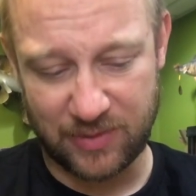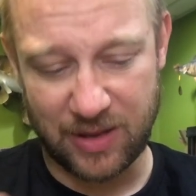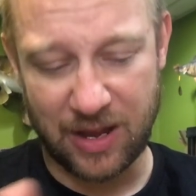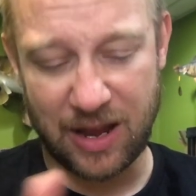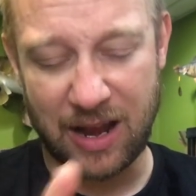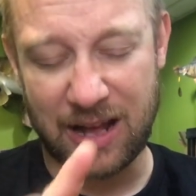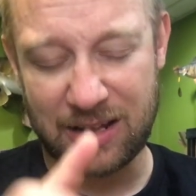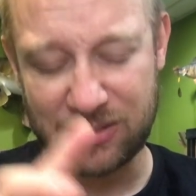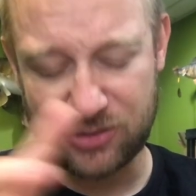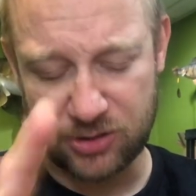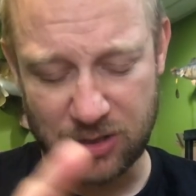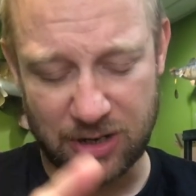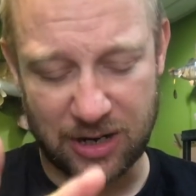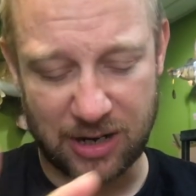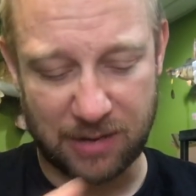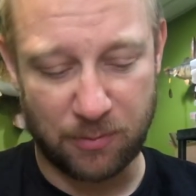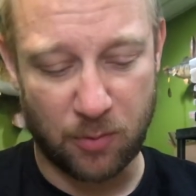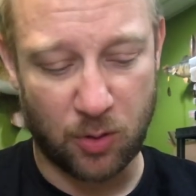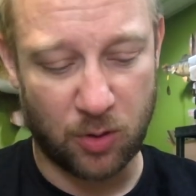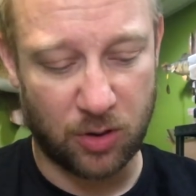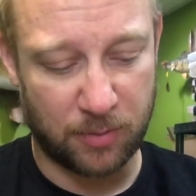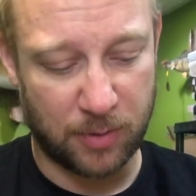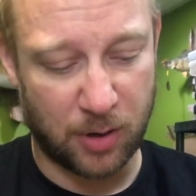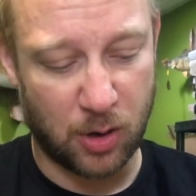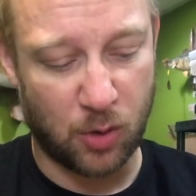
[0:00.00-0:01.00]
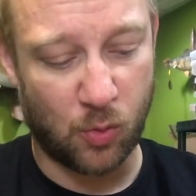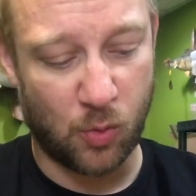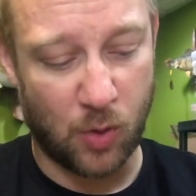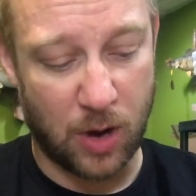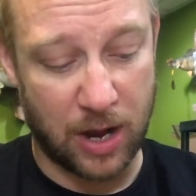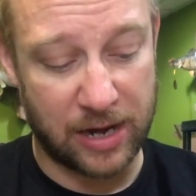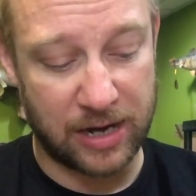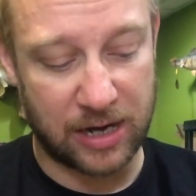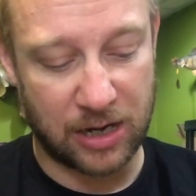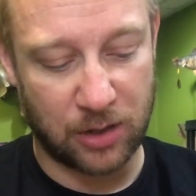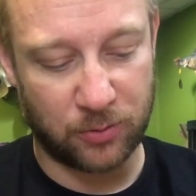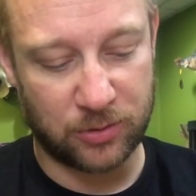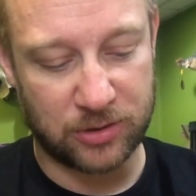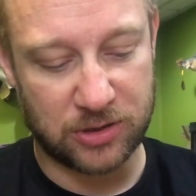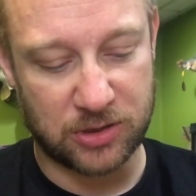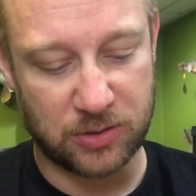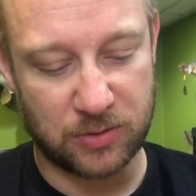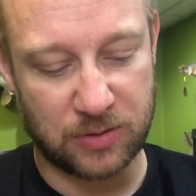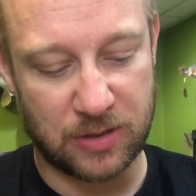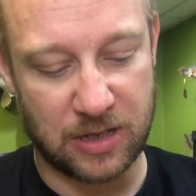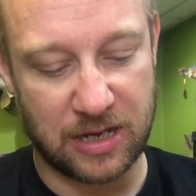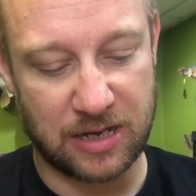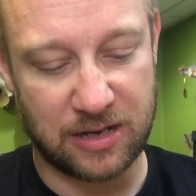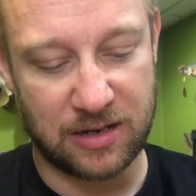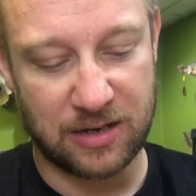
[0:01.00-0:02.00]
I'll talk more about why I would do
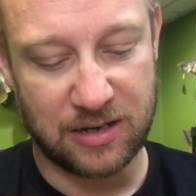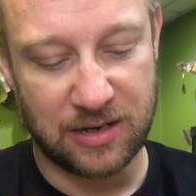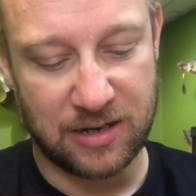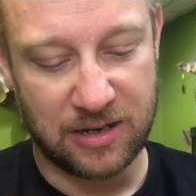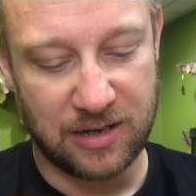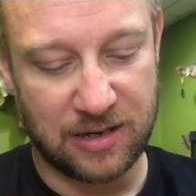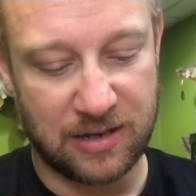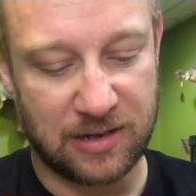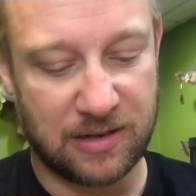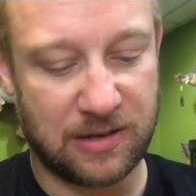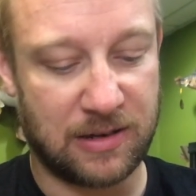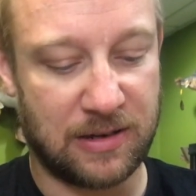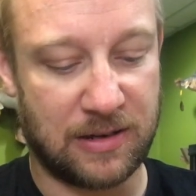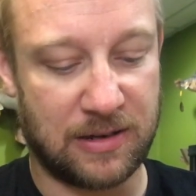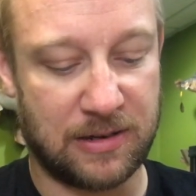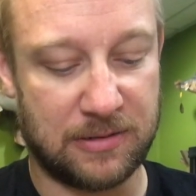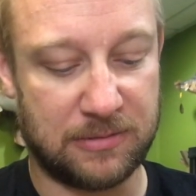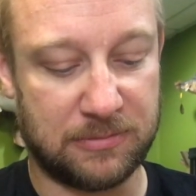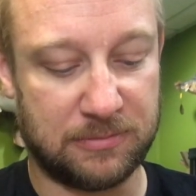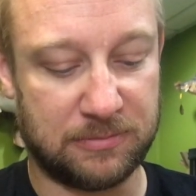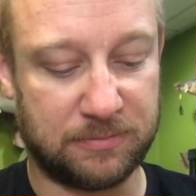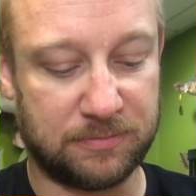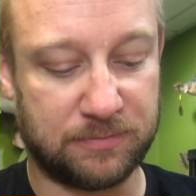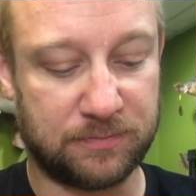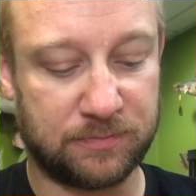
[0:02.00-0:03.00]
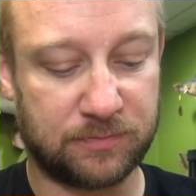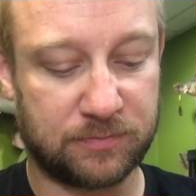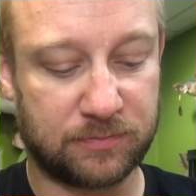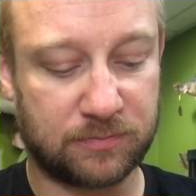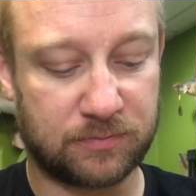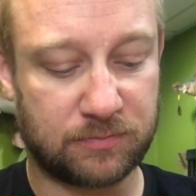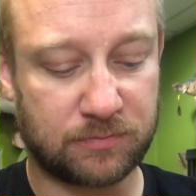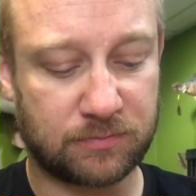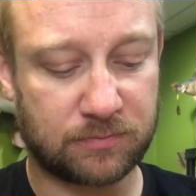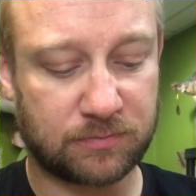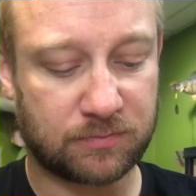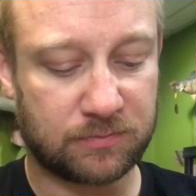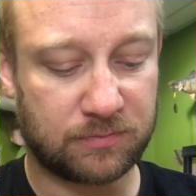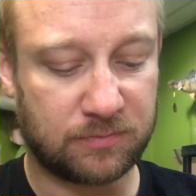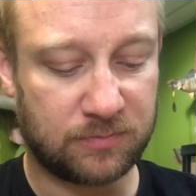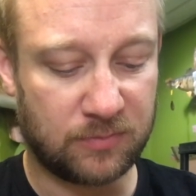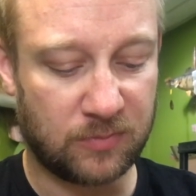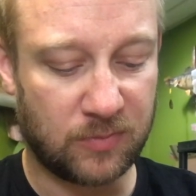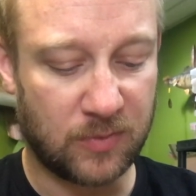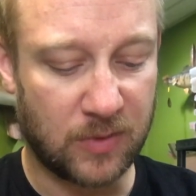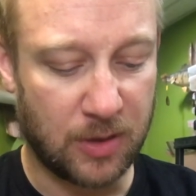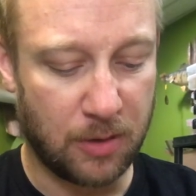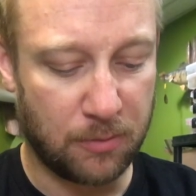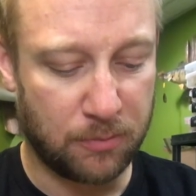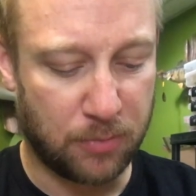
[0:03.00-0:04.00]
that.
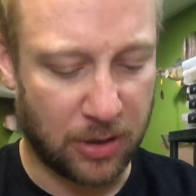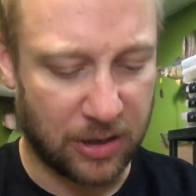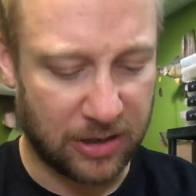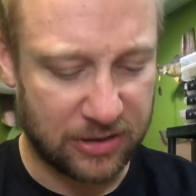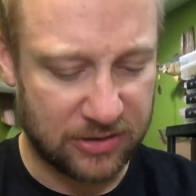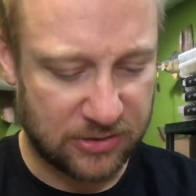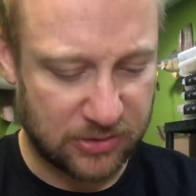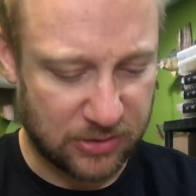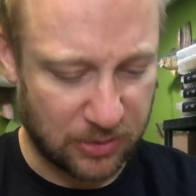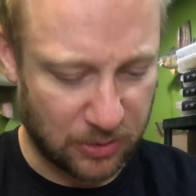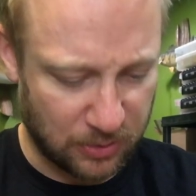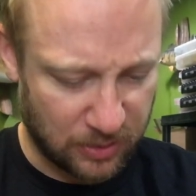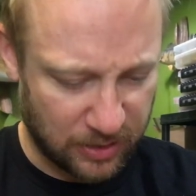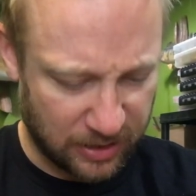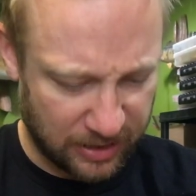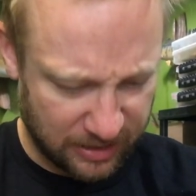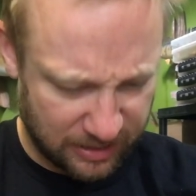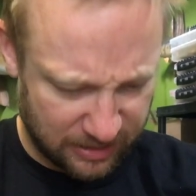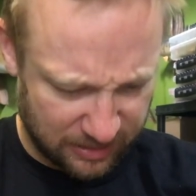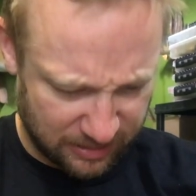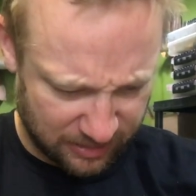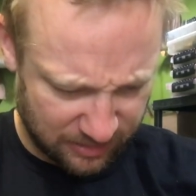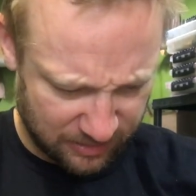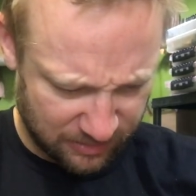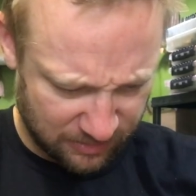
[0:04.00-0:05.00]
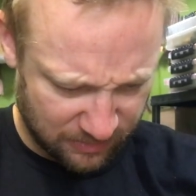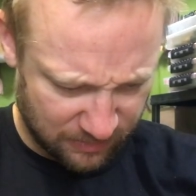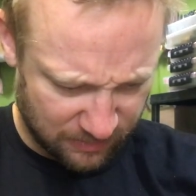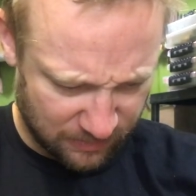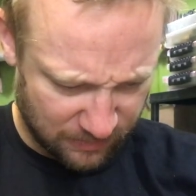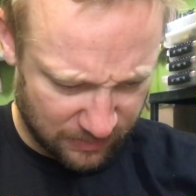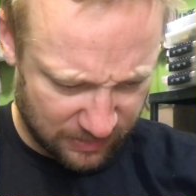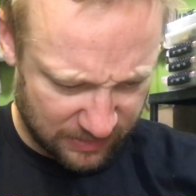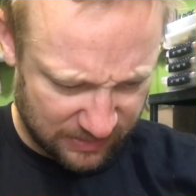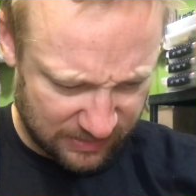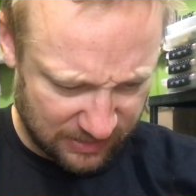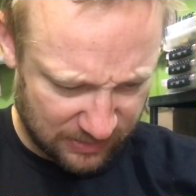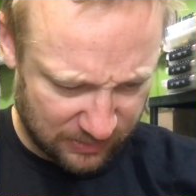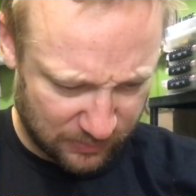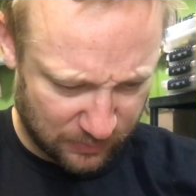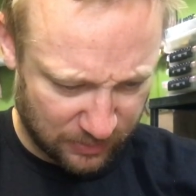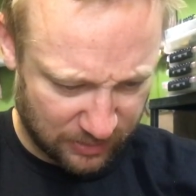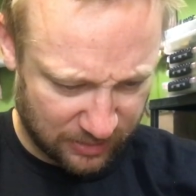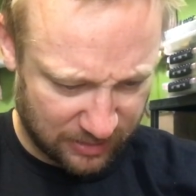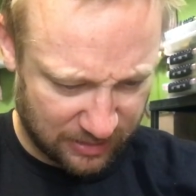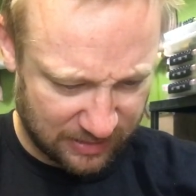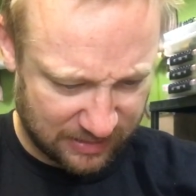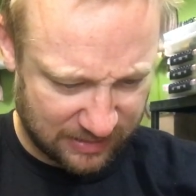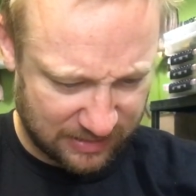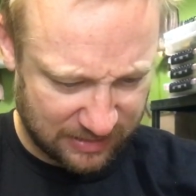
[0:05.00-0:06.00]
But so like, what is this
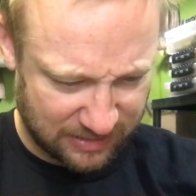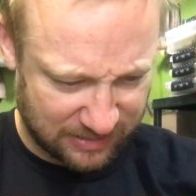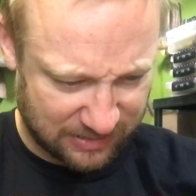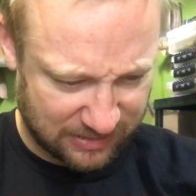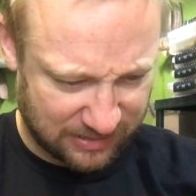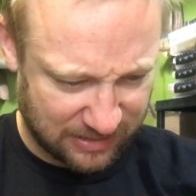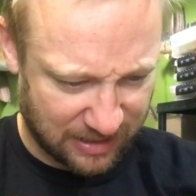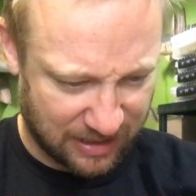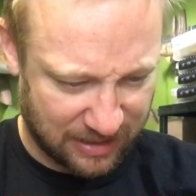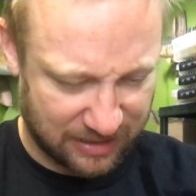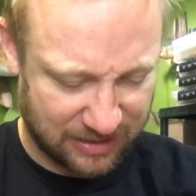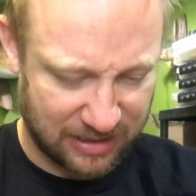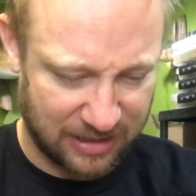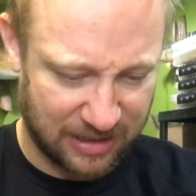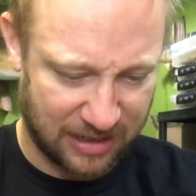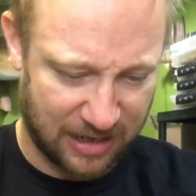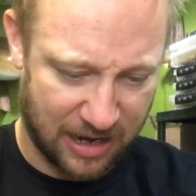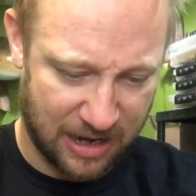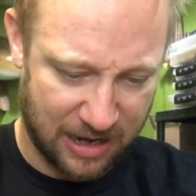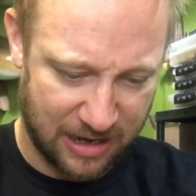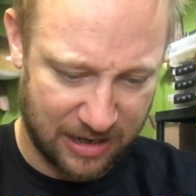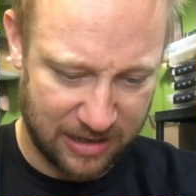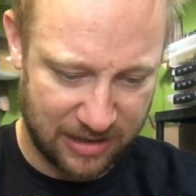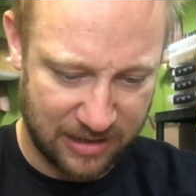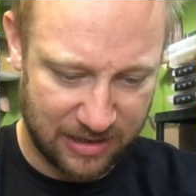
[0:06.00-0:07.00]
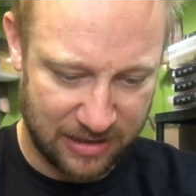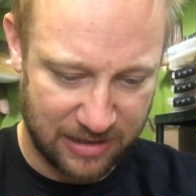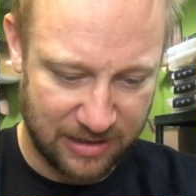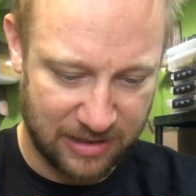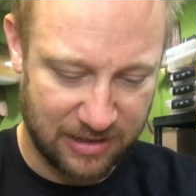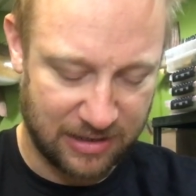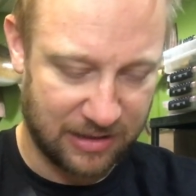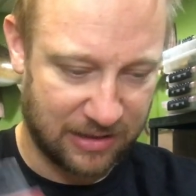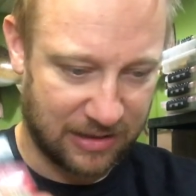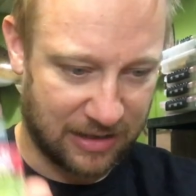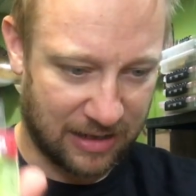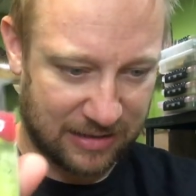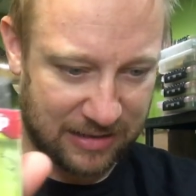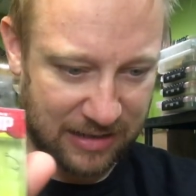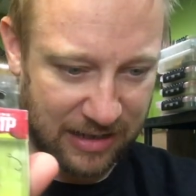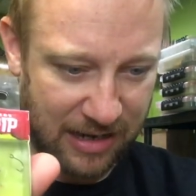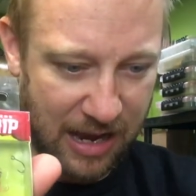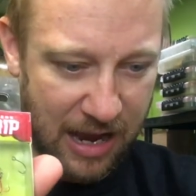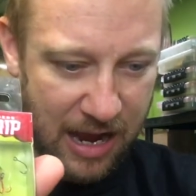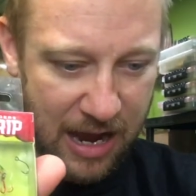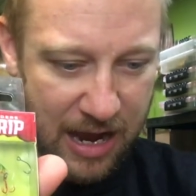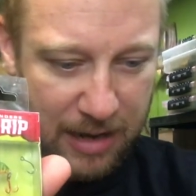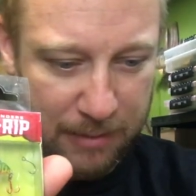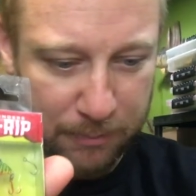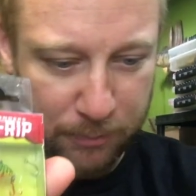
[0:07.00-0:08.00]
one? This is, I think that's like
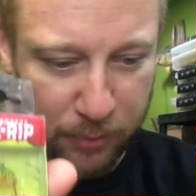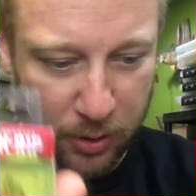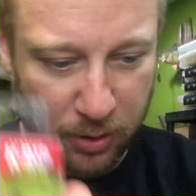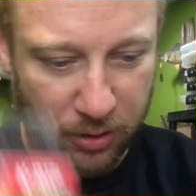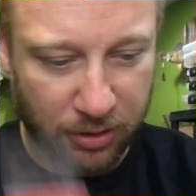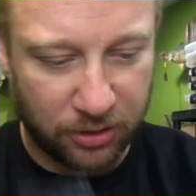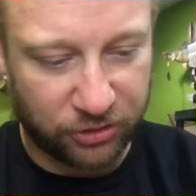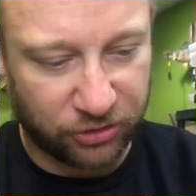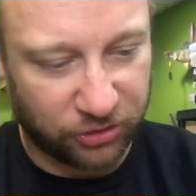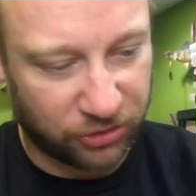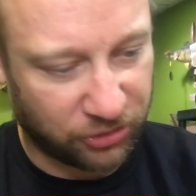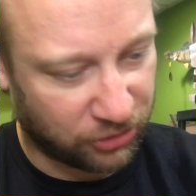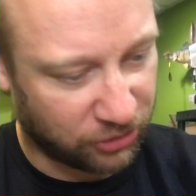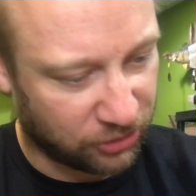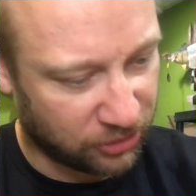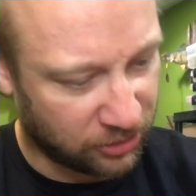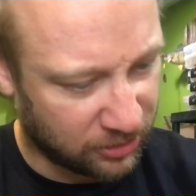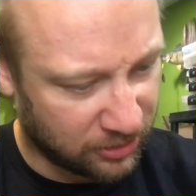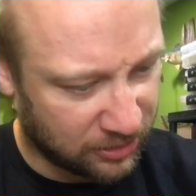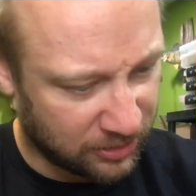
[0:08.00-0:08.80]
hot perch